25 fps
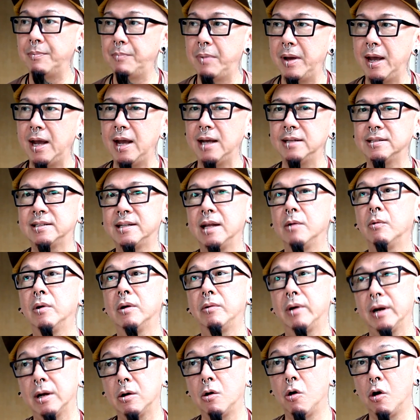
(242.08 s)
Bass, that were
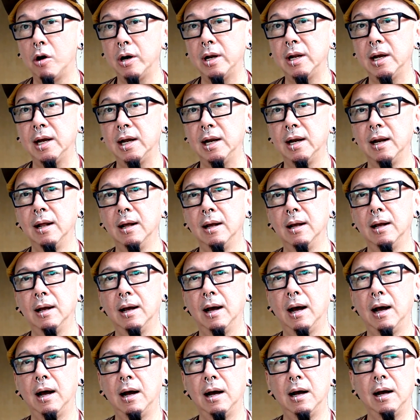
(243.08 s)
recorded.
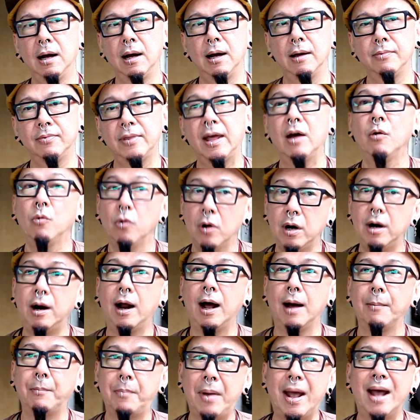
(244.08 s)
There
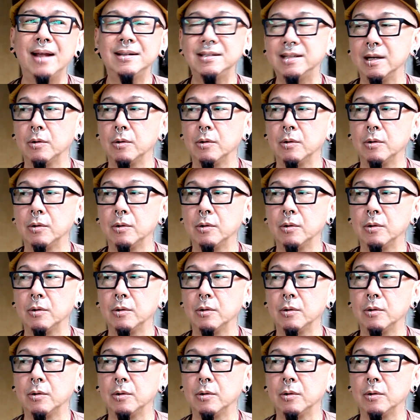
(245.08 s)
were bands